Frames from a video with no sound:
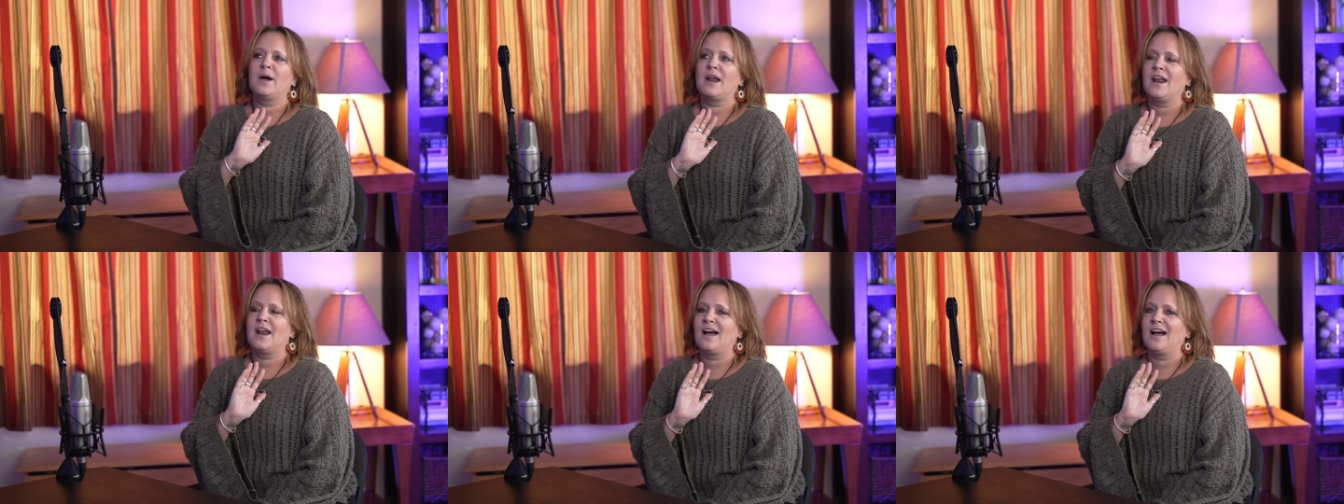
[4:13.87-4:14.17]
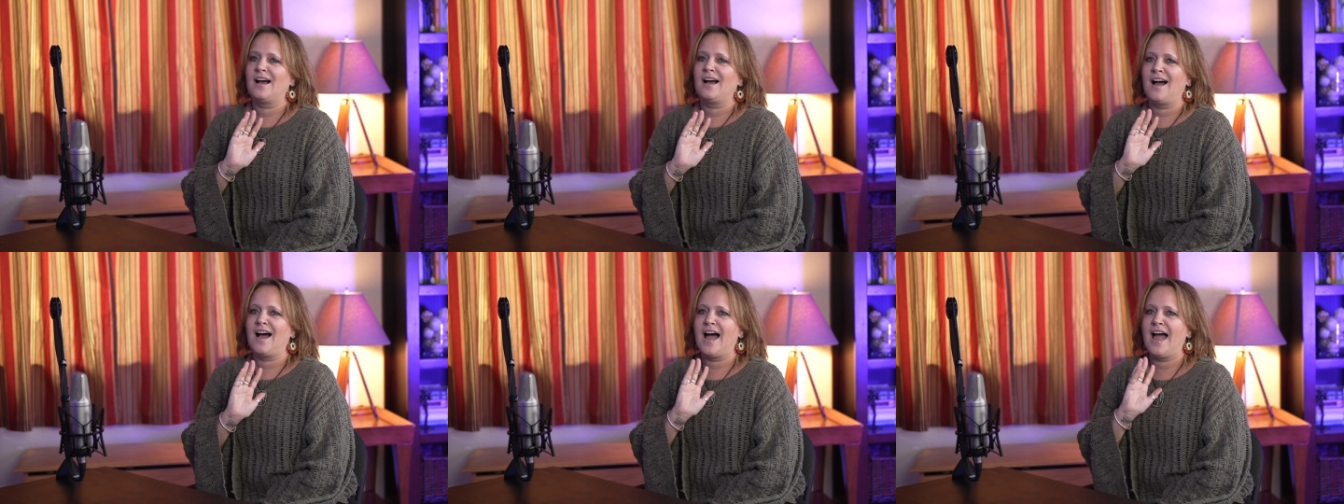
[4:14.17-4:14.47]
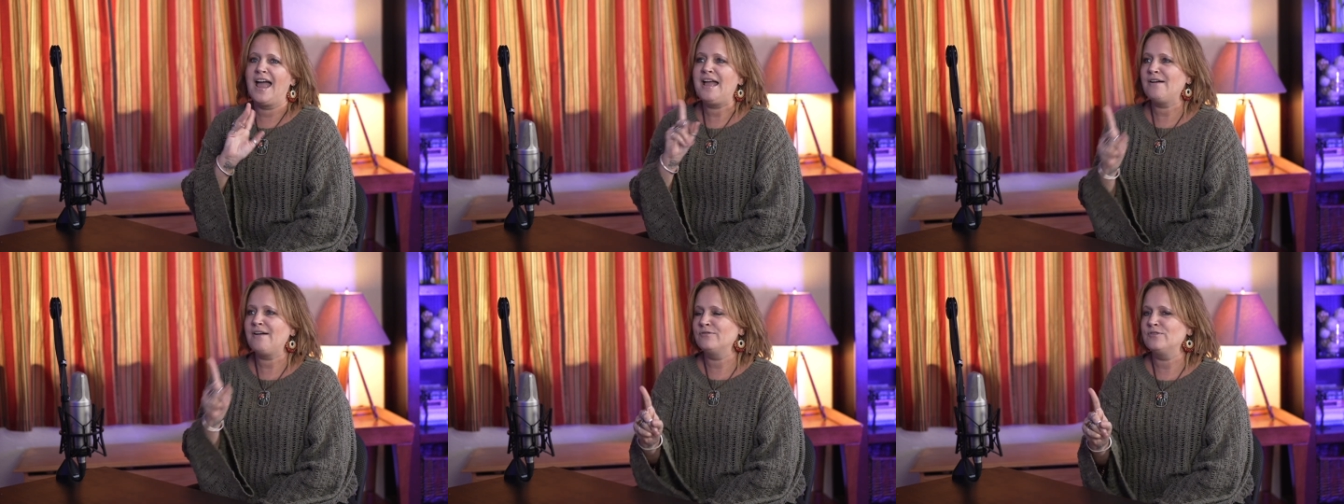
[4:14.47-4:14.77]
But
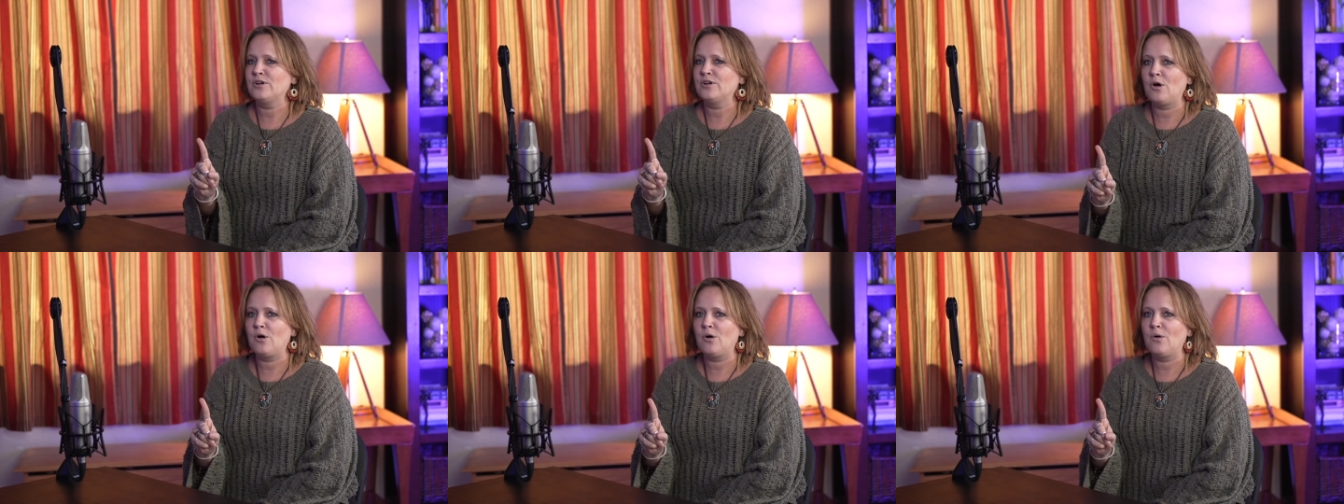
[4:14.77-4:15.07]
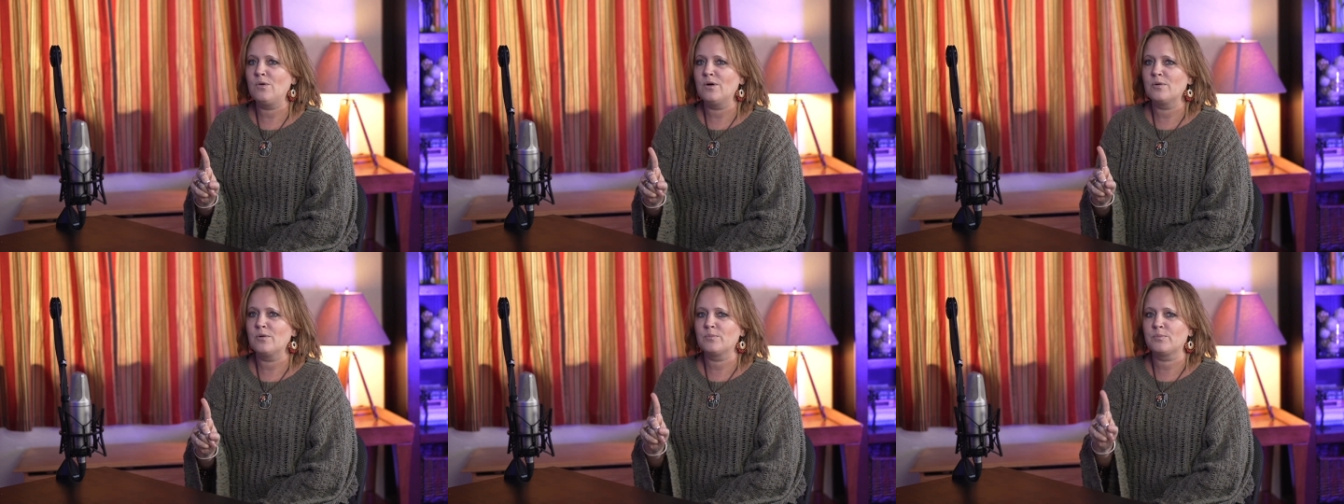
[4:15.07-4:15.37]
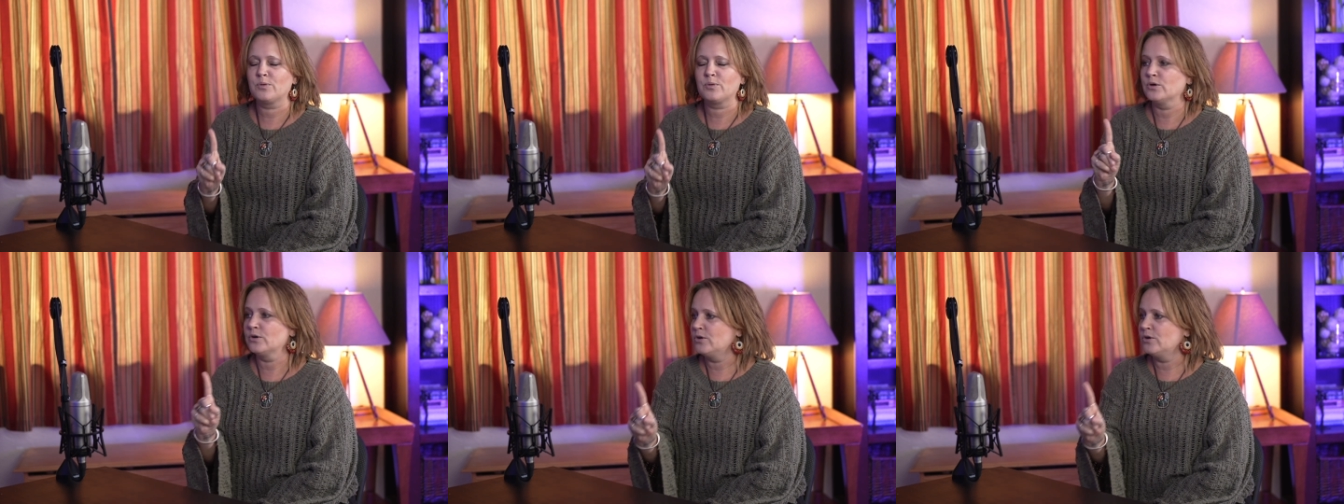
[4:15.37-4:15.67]
I have no
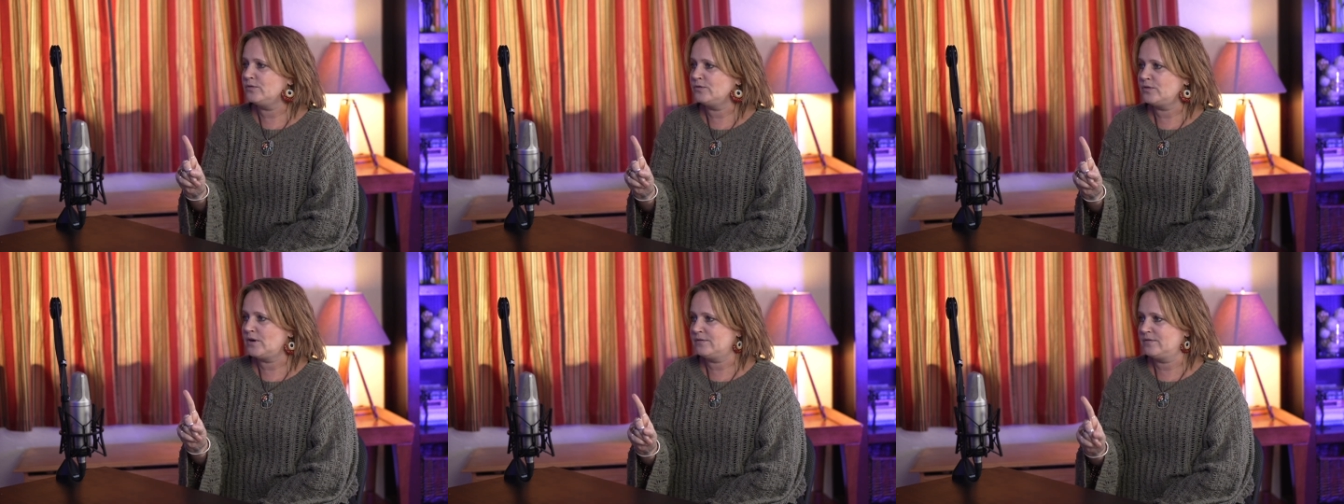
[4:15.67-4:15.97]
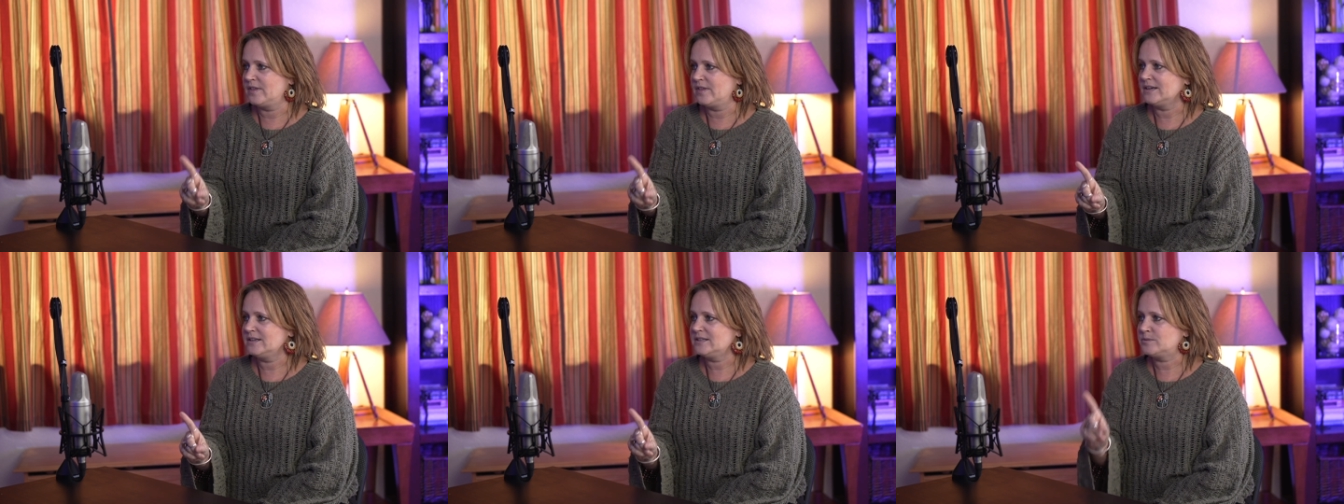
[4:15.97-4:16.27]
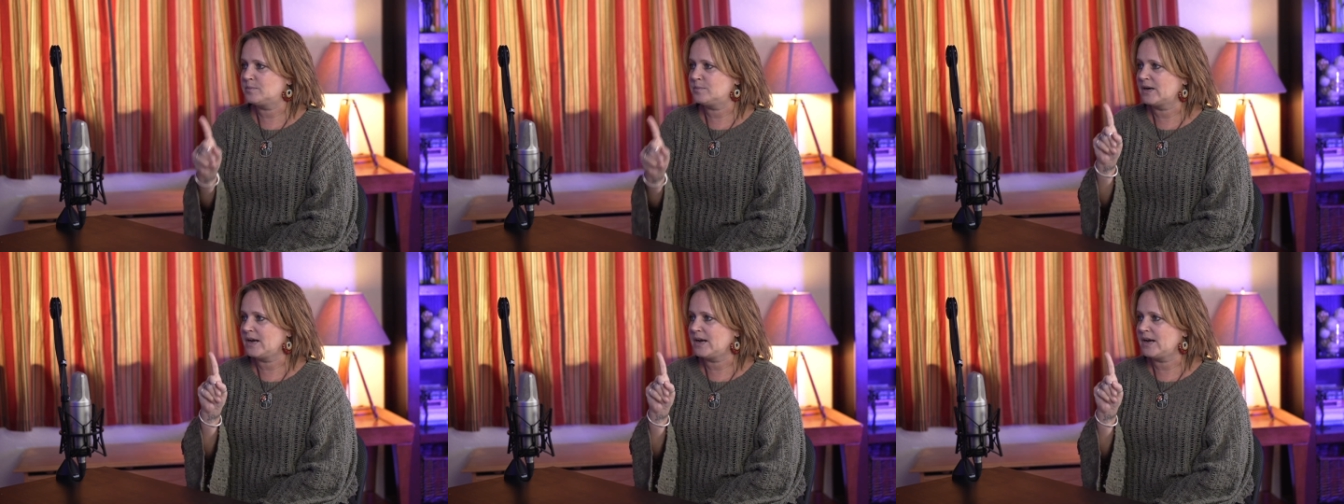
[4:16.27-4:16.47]
proof of this,